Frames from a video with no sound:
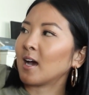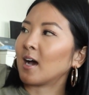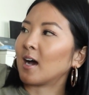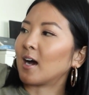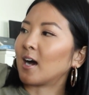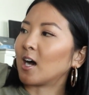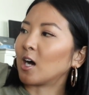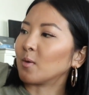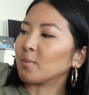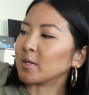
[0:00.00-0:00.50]

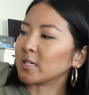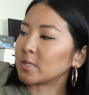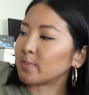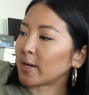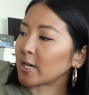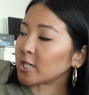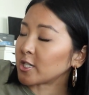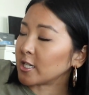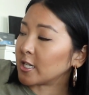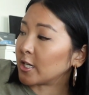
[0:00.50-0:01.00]

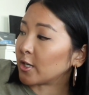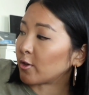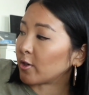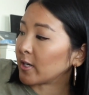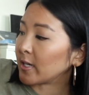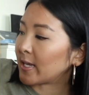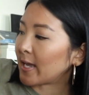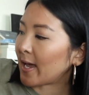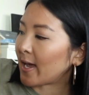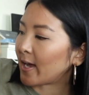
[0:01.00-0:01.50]
especially here
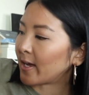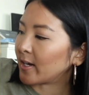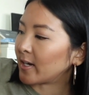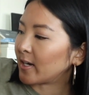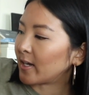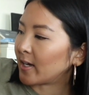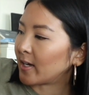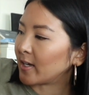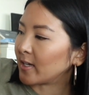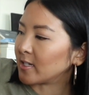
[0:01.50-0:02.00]
in Canada,
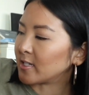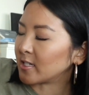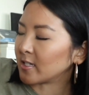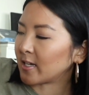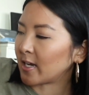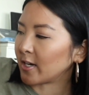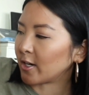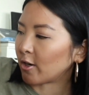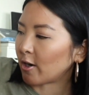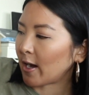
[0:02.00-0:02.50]
and to
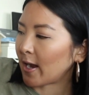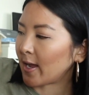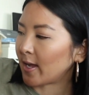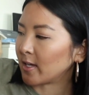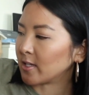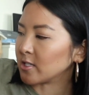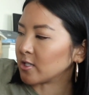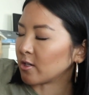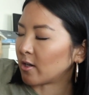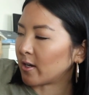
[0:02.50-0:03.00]
get your
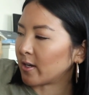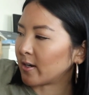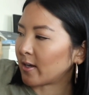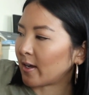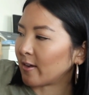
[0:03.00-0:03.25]
hands on,